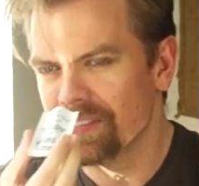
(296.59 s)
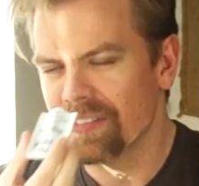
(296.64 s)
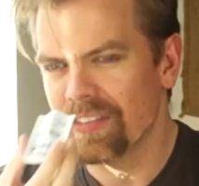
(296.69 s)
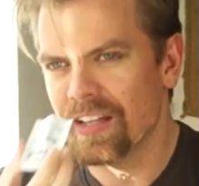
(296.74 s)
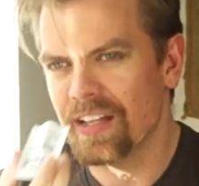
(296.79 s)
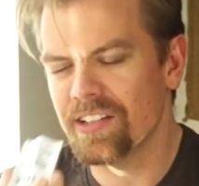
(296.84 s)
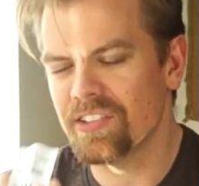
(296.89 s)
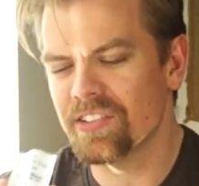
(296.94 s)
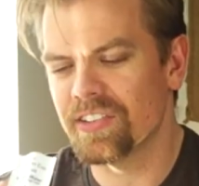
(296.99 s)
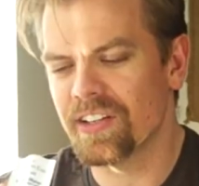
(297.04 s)

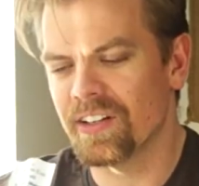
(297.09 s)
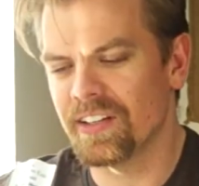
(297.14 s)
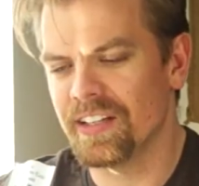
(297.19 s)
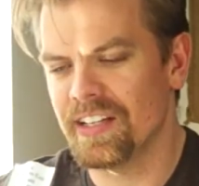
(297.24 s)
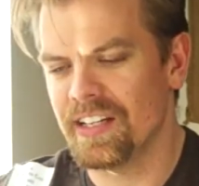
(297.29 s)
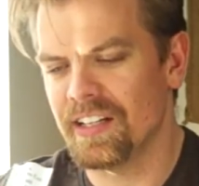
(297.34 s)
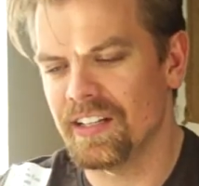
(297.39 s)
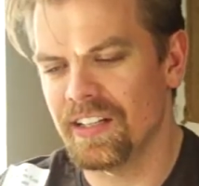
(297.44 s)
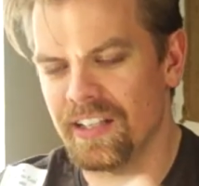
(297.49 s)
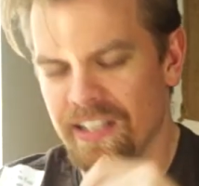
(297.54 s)
Not
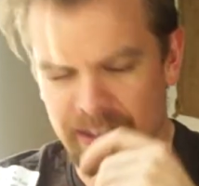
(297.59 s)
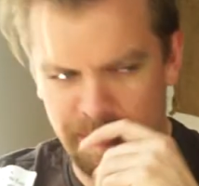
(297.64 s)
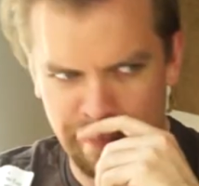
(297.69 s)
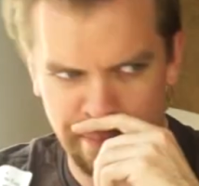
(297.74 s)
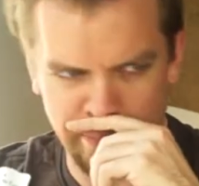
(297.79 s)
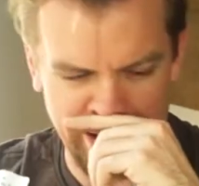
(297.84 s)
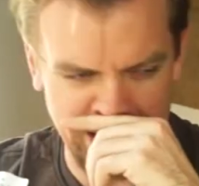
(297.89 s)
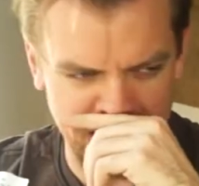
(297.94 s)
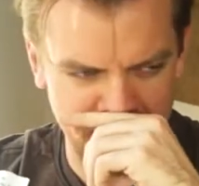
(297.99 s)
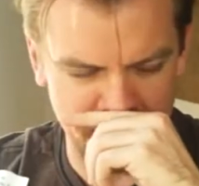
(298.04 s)
necessarily in like a
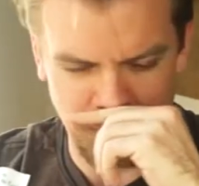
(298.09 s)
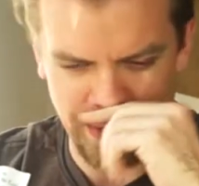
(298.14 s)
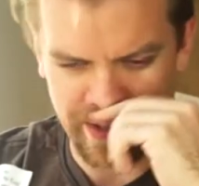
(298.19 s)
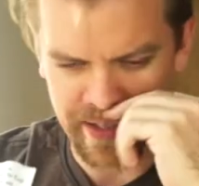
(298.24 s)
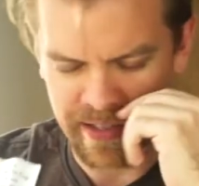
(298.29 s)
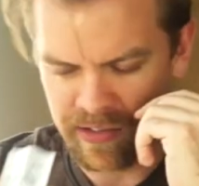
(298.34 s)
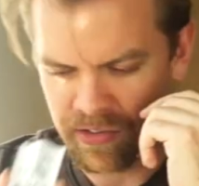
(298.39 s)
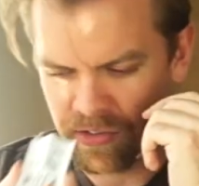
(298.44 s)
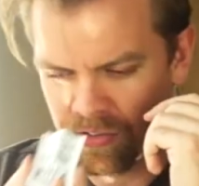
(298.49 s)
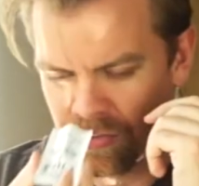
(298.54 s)
bad
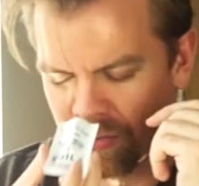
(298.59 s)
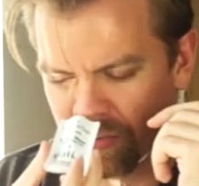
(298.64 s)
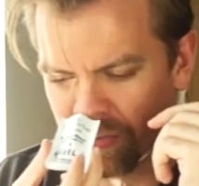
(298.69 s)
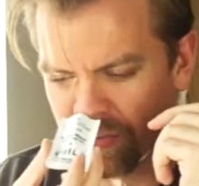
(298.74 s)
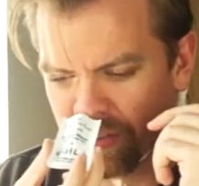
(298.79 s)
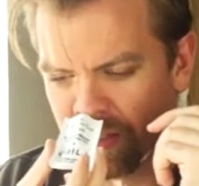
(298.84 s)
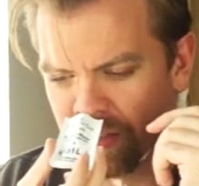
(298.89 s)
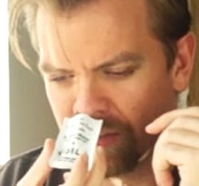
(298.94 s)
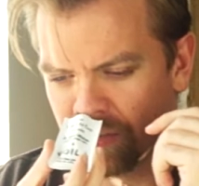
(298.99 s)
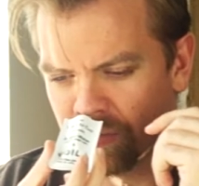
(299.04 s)
way, it's
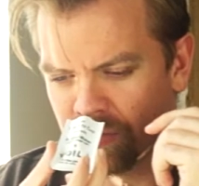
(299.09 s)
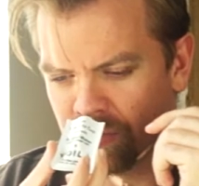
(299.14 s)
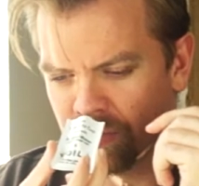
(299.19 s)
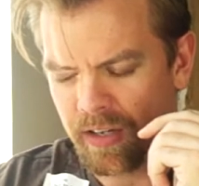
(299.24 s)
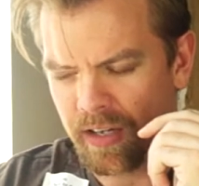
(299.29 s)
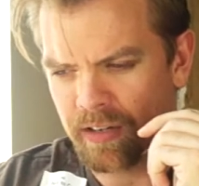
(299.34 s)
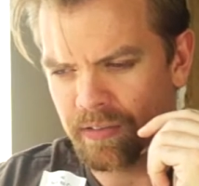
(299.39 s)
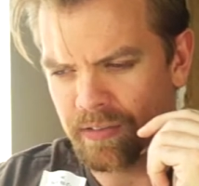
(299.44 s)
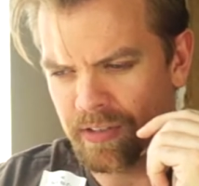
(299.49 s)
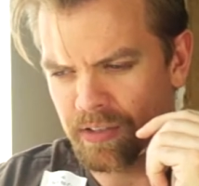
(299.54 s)
just kind
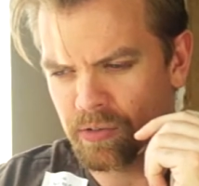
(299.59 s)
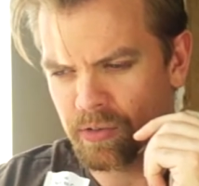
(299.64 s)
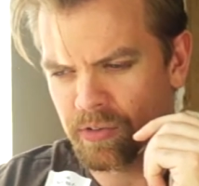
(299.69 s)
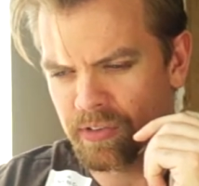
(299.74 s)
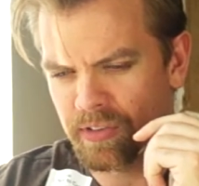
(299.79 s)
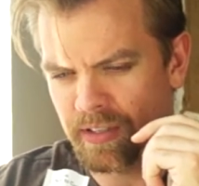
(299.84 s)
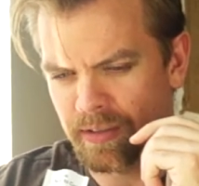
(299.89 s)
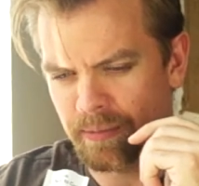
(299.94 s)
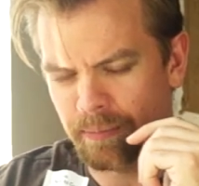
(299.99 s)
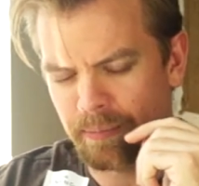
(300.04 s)
of
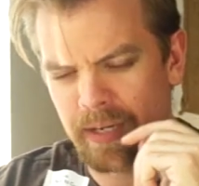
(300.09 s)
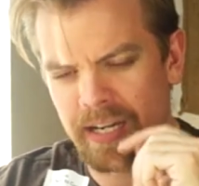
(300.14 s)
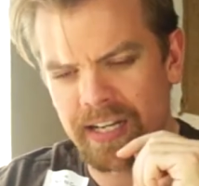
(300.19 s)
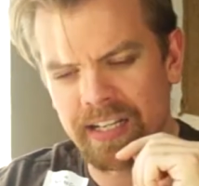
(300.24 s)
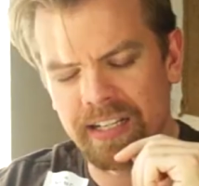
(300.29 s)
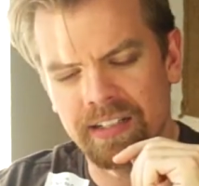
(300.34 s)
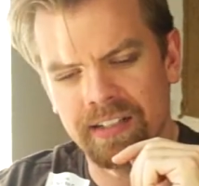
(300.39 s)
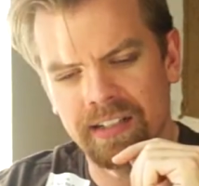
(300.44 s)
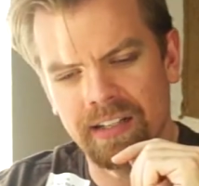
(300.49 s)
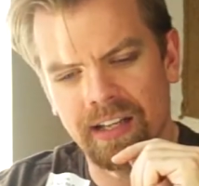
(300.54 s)
interesting. But I
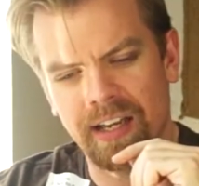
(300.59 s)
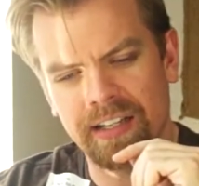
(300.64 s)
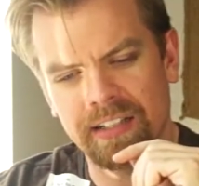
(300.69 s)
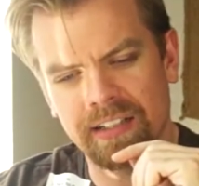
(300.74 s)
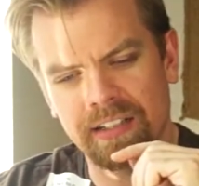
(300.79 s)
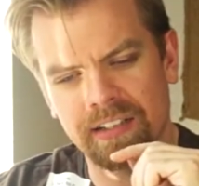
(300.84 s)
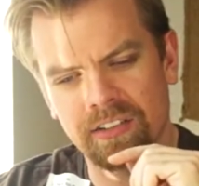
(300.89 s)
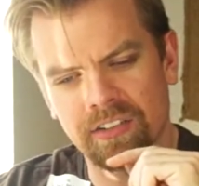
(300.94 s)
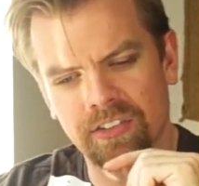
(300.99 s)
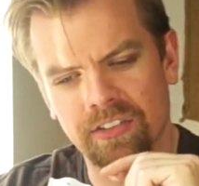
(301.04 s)

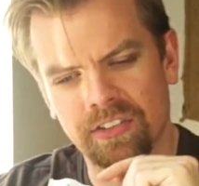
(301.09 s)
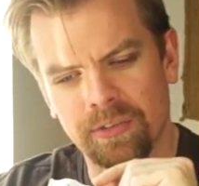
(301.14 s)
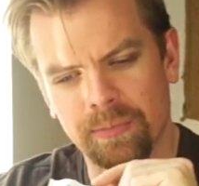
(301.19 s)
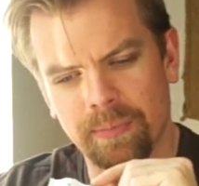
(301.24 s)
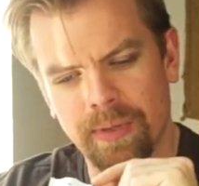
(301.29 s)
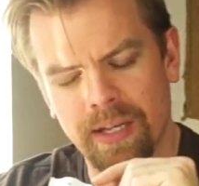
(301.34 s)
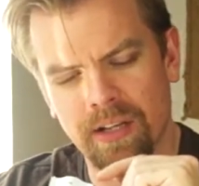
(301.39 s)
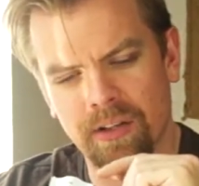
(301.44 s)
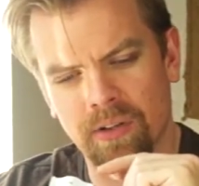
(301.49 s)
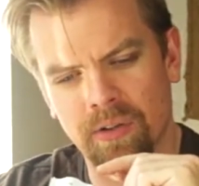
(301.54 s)
can
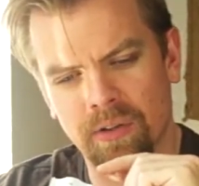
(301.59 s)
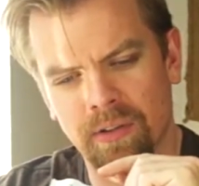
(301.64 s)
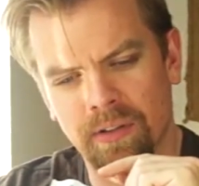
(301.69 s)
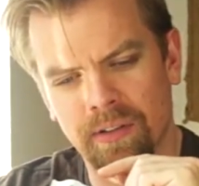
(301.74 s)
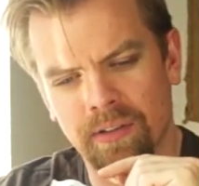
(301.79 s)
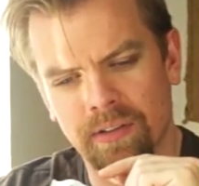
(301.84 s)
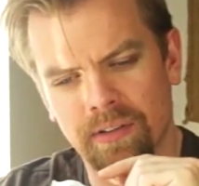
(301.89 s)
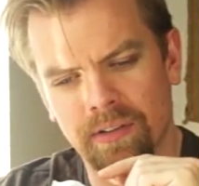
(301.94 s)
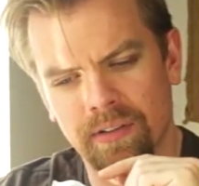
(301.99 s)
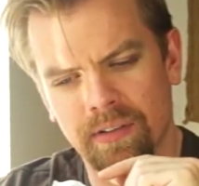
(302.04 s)

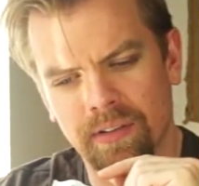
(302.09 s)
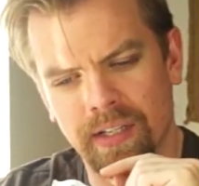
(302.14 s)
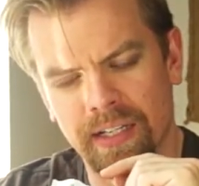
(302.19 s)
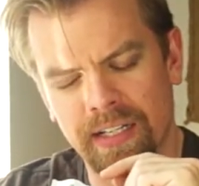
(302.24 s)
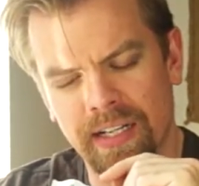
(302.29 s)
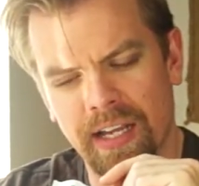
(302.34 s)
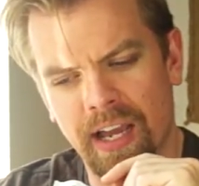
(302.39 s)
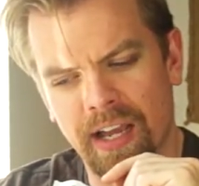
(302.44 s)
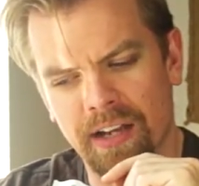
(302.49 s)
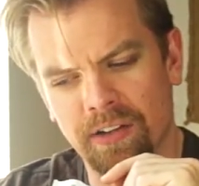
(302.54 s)
smell
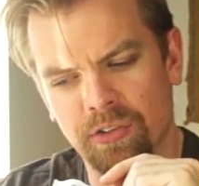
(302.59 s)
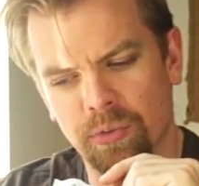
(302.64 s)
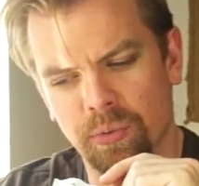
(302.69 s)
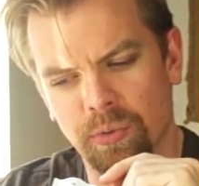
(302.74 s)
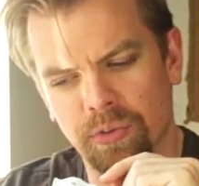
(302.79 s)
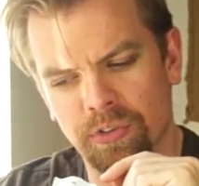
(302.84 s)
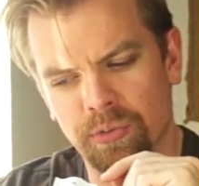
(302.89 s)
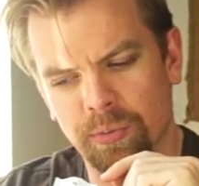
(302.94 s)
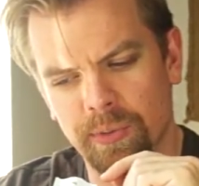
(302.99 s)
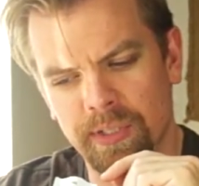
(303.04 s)
like
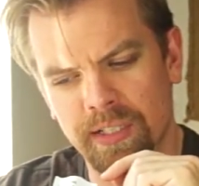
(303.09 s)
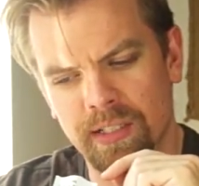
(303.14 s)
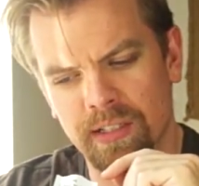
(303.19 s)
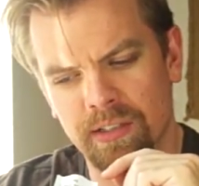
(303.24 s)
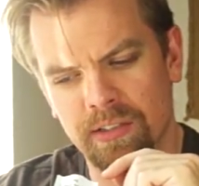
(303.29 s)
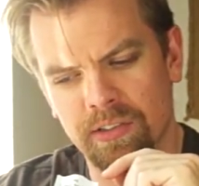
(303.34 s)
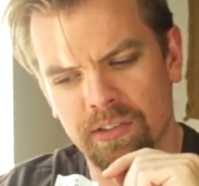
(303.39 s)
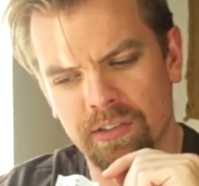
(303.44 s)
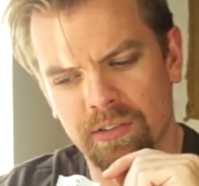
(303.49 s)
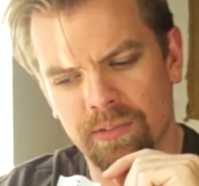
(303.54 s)
actual
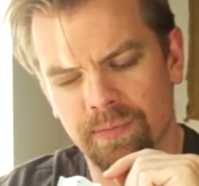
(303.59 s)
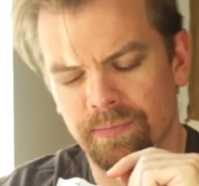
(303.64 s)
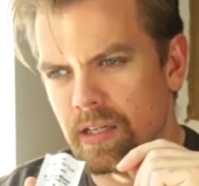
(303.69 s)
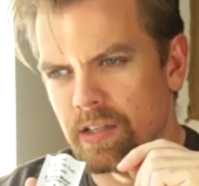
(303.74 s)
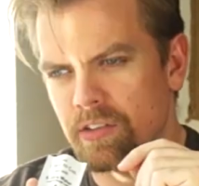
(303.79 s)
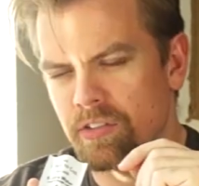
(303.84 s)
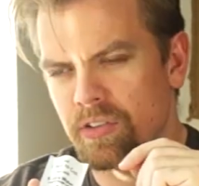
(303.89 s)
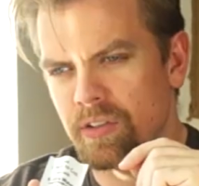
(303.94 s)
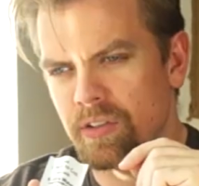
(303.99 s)
sweetness. It's